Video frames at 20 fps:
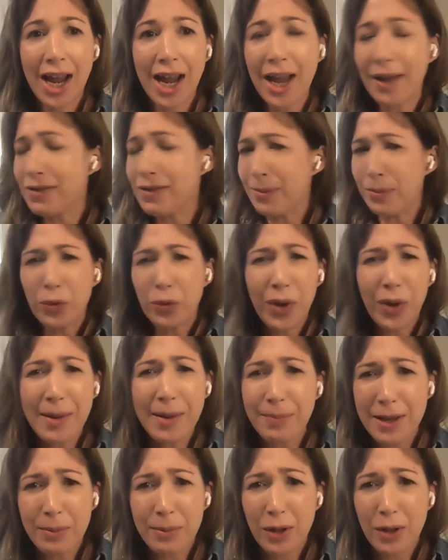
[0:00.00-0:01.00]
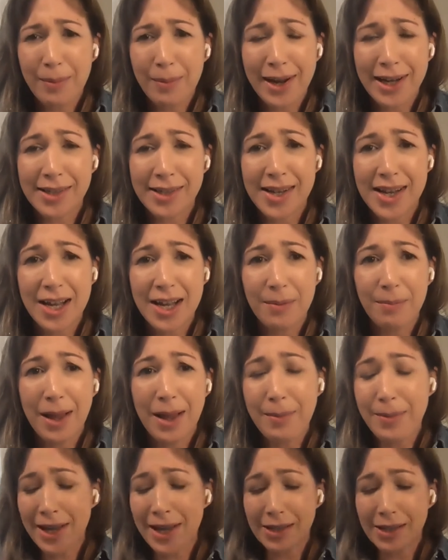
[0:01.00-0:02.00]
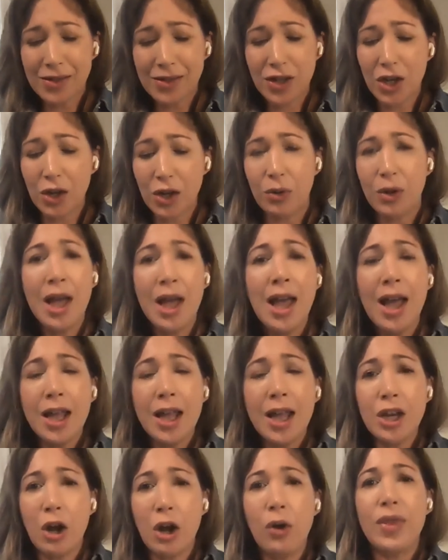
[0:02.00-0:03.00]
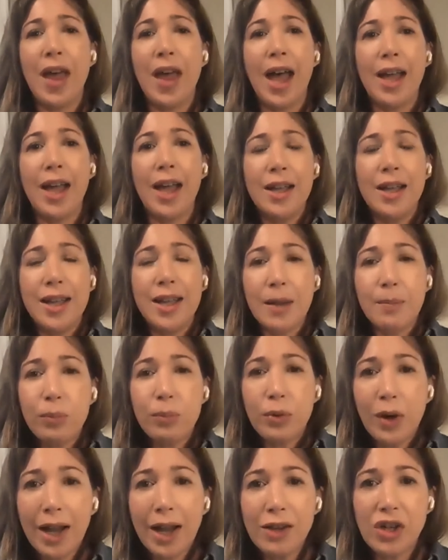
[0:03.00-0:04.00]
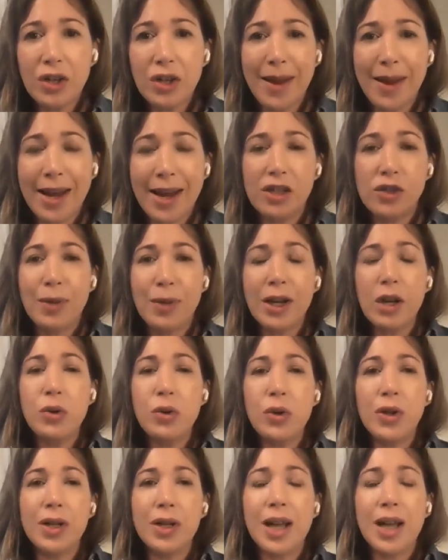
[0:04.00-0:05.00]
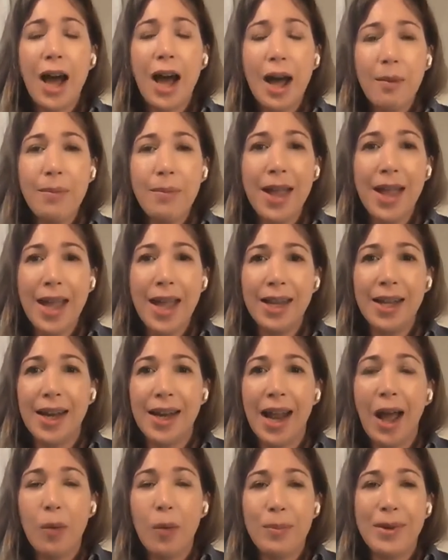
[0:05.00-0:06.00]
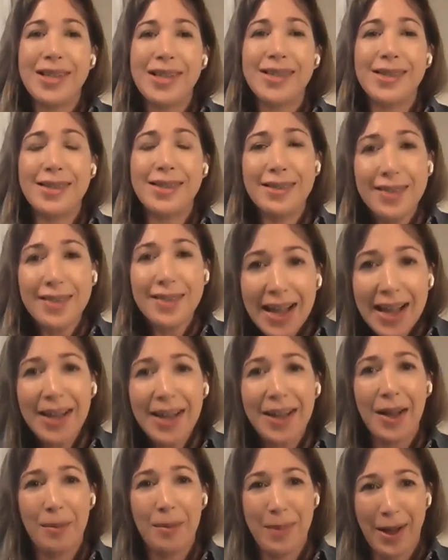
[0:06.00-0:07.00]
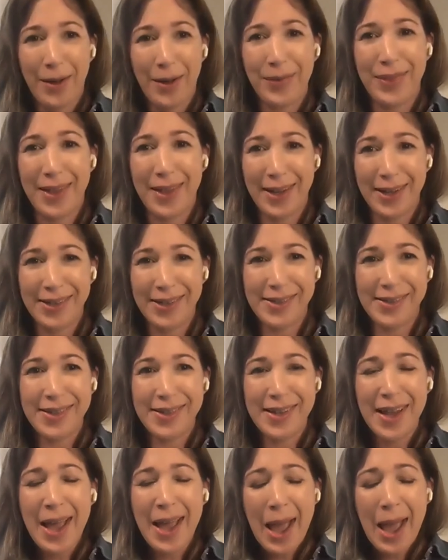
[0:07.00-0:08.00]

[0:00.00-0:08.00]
I have some great people on my team. Maybe it's you, that can project manage, but who could come in and help us think about this.